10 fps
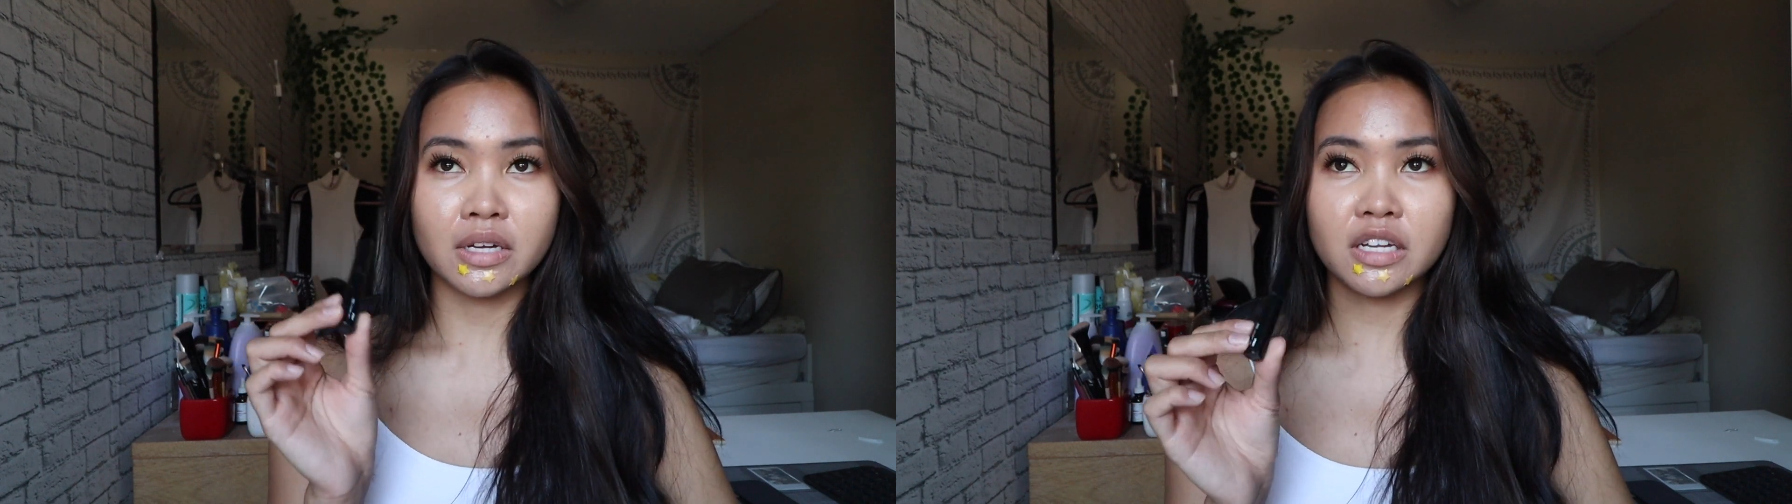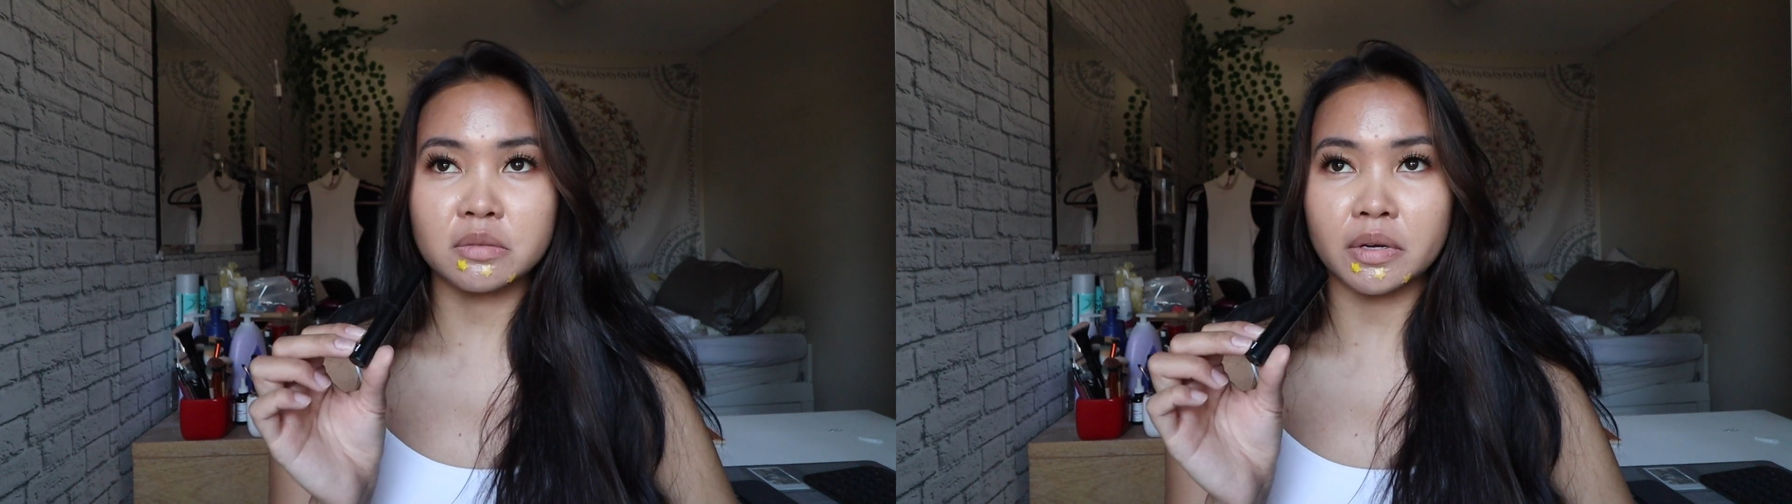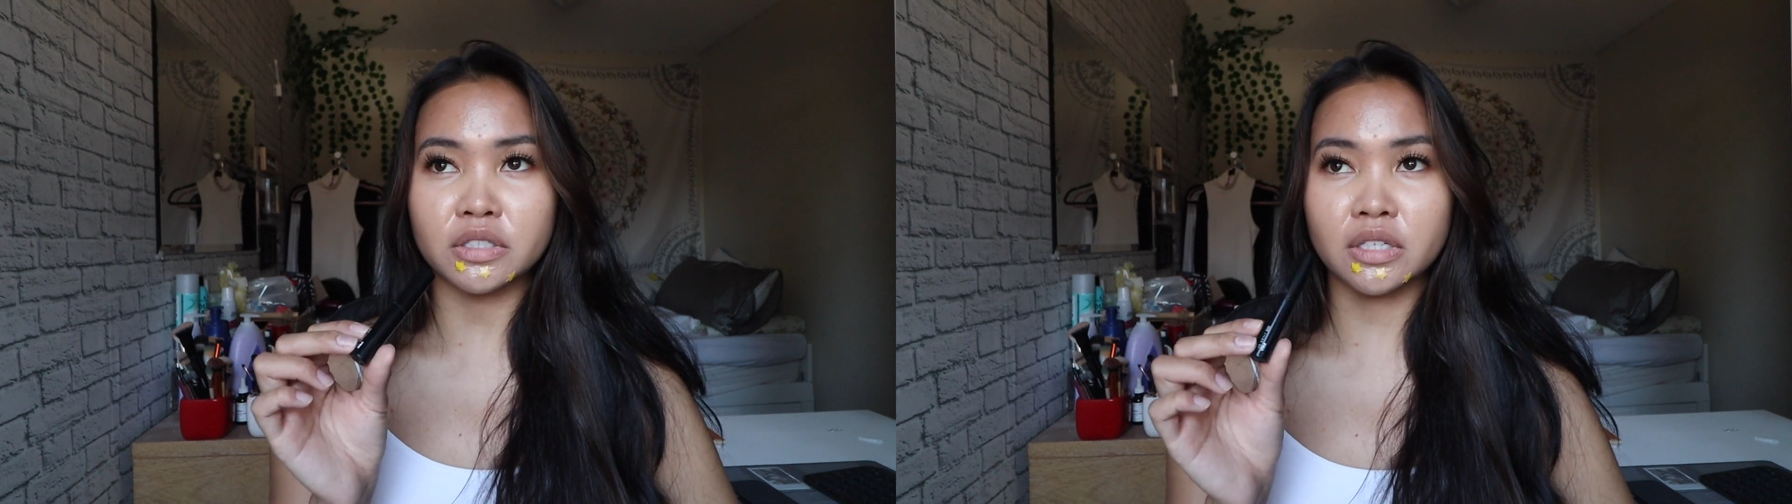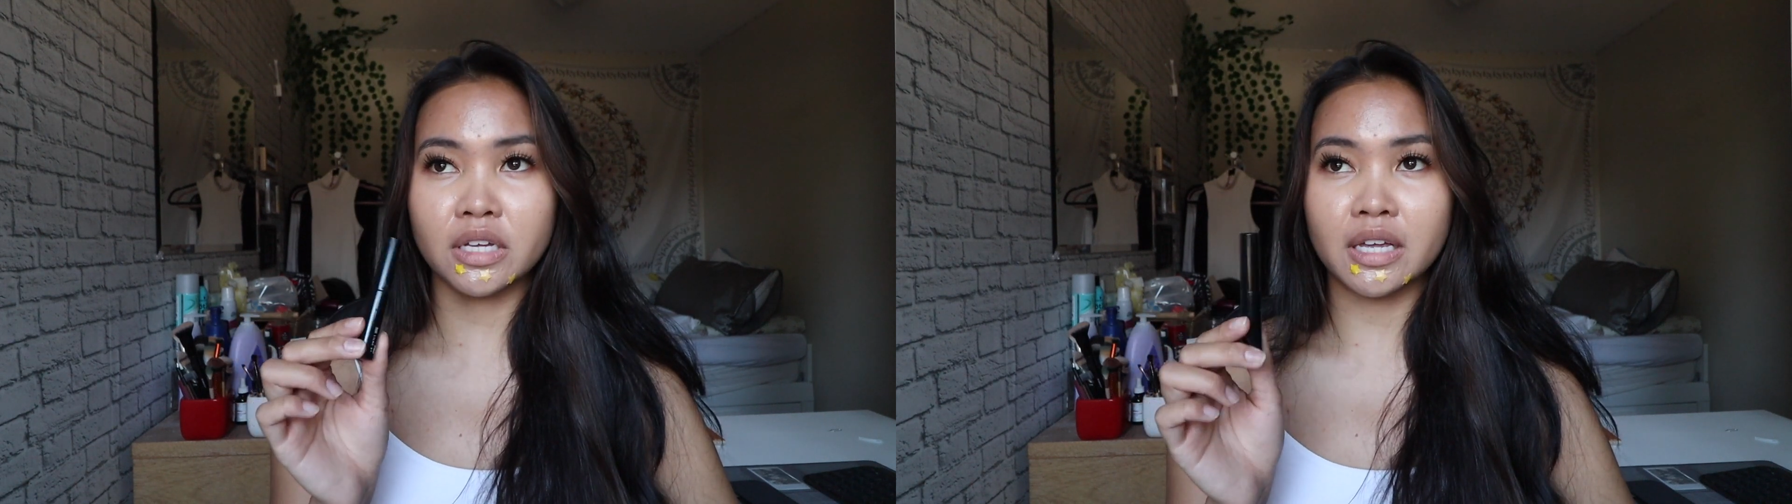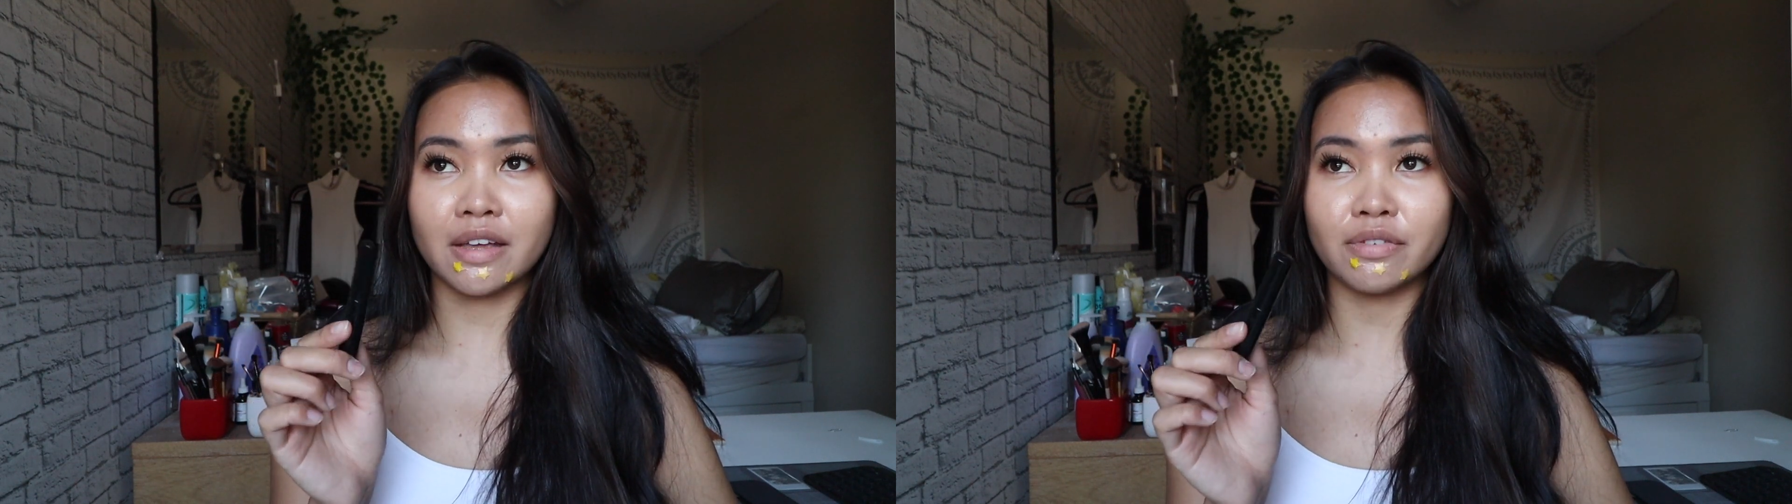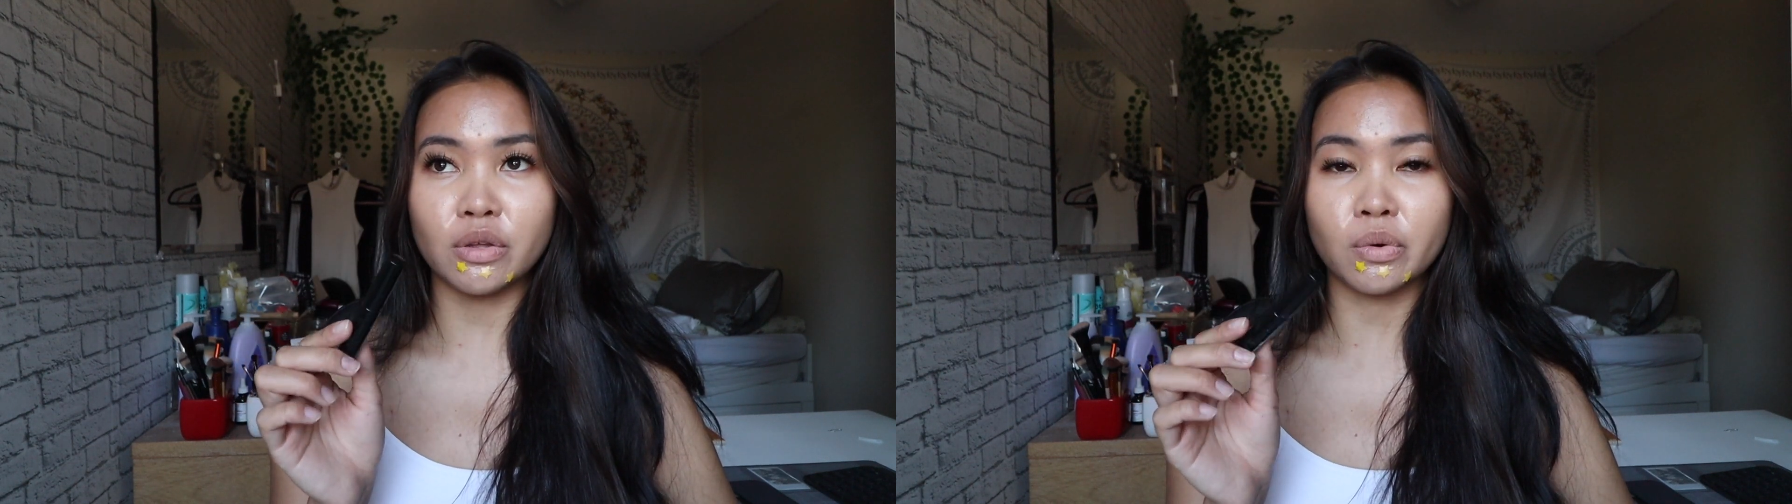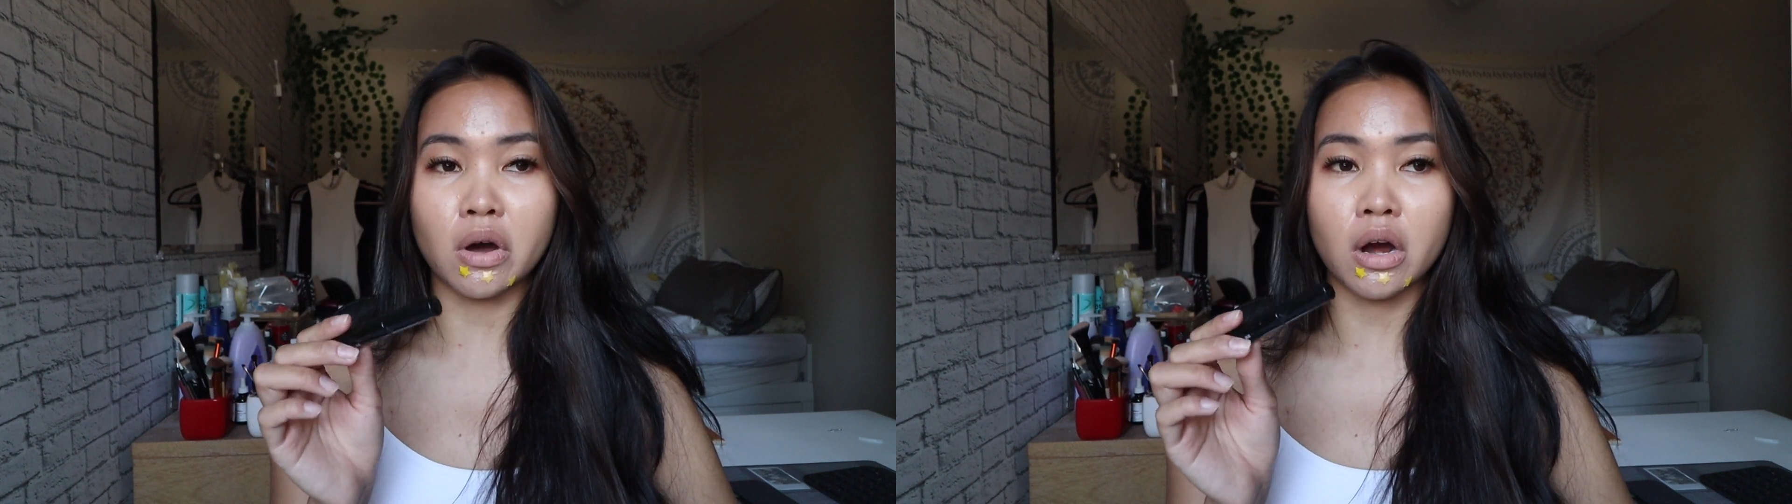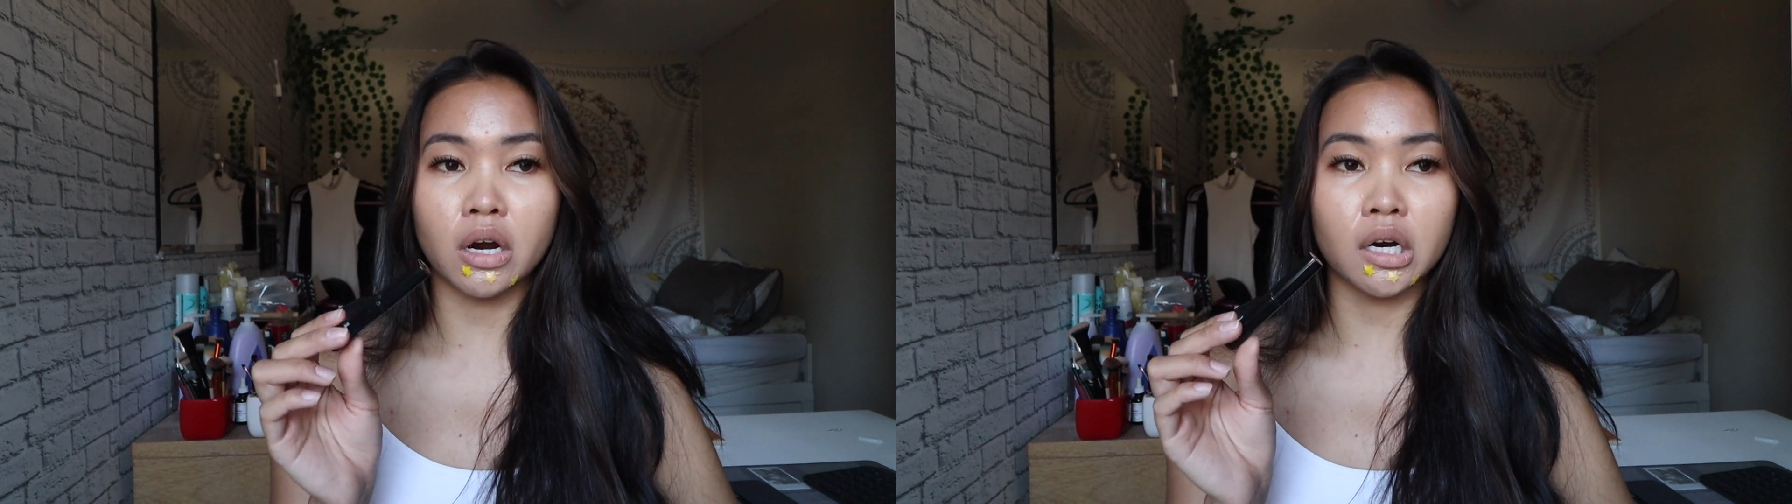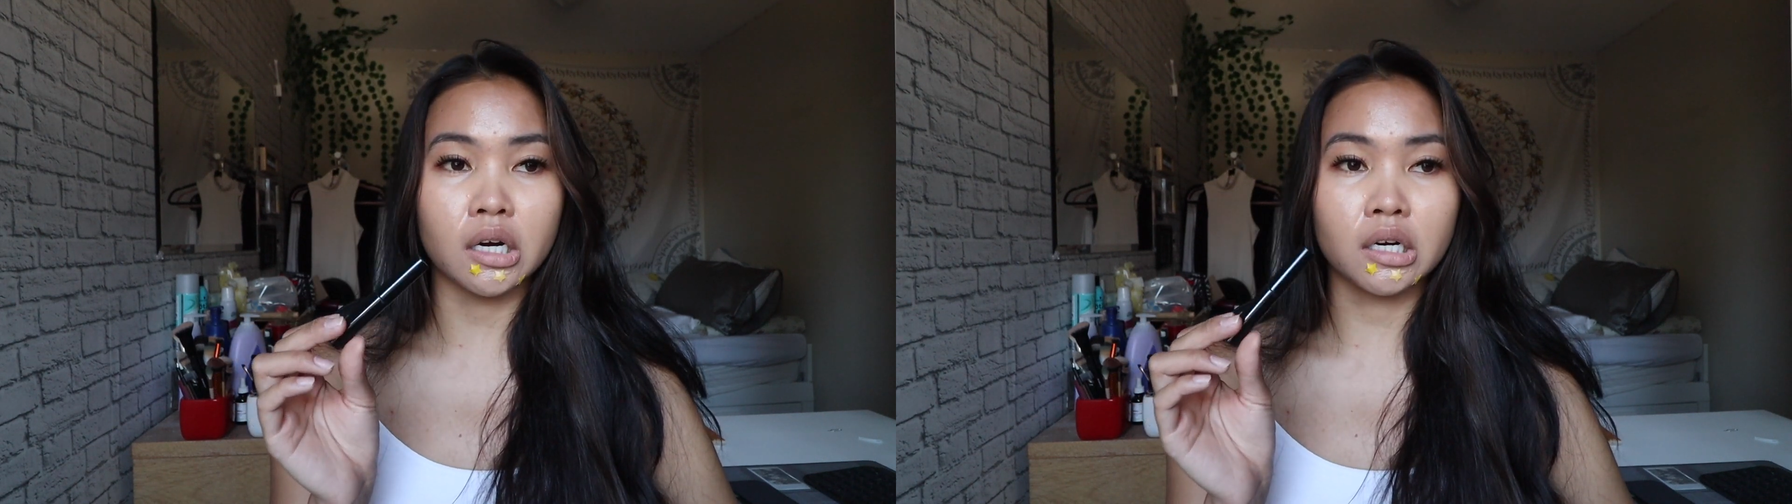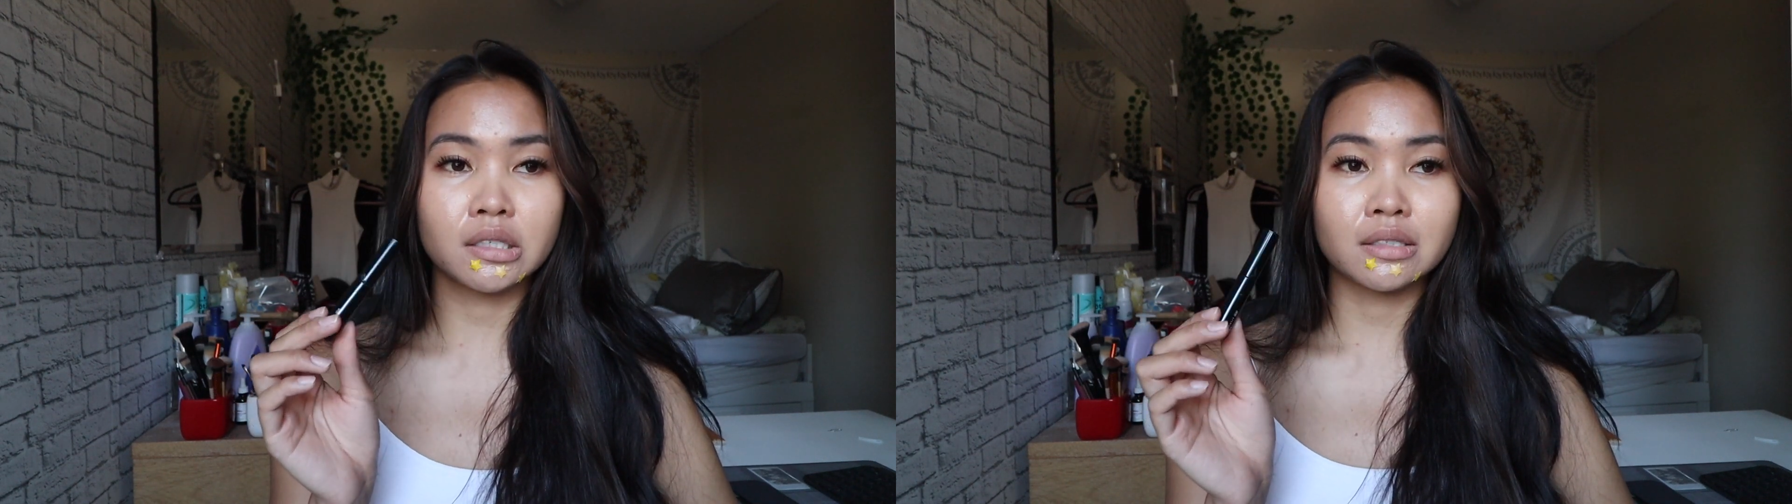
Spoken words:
especially if you are